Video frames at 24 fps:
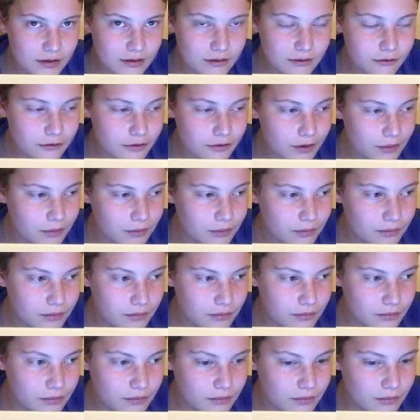from
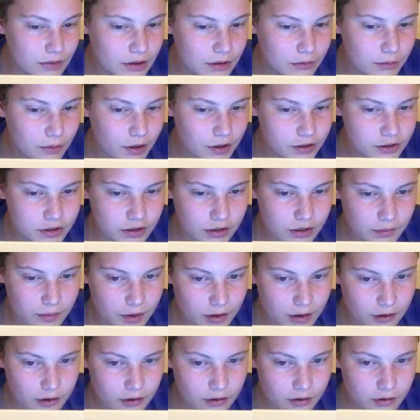me watching them at
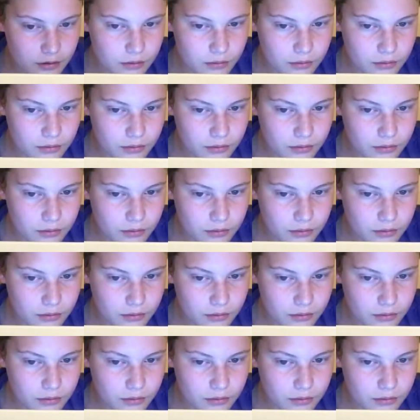school.